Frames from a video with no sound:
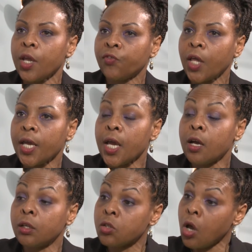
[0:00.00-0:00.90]
if they, uh,
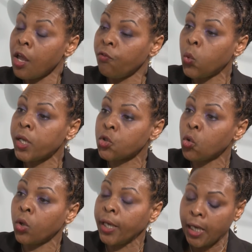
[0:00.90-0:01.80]
if we're
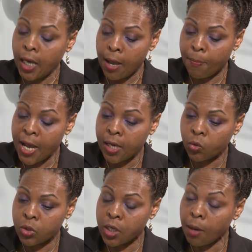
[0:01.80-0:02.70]
talking
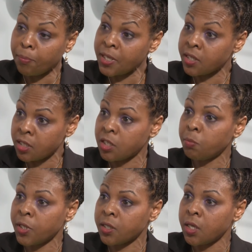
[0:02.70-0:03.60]
about business to
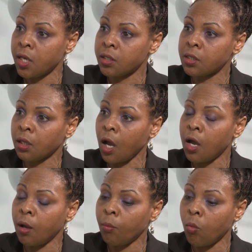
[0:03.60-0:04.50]
business, mm-hmm.
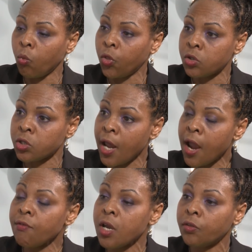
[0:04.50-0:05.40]
um, there's an
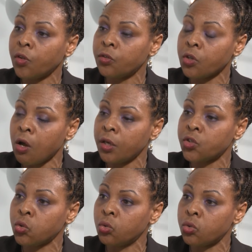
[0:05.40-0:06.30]
area that I
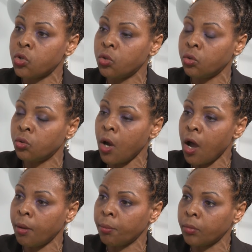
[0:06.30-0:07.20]
talk to
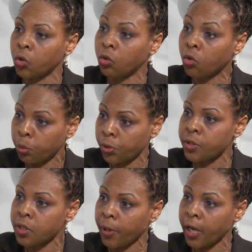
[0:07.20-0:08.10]
um,
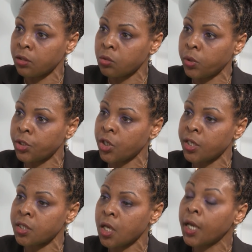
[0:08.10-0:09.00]
corporates about, which
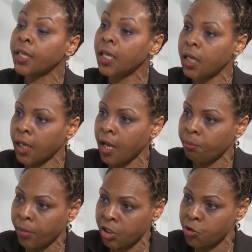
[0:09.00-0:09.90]
is key
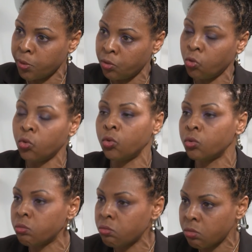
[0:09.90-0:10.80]
account management, or
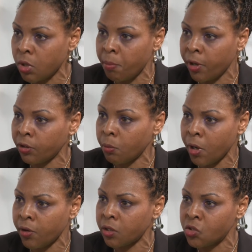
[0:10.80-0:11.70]
Amer- the
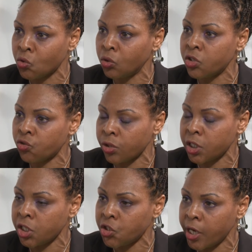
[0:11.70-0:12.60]
Americans call it
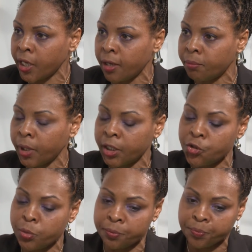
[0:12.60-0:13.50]
strategic account
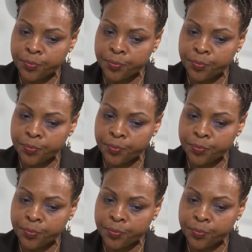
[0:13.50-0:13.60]
management.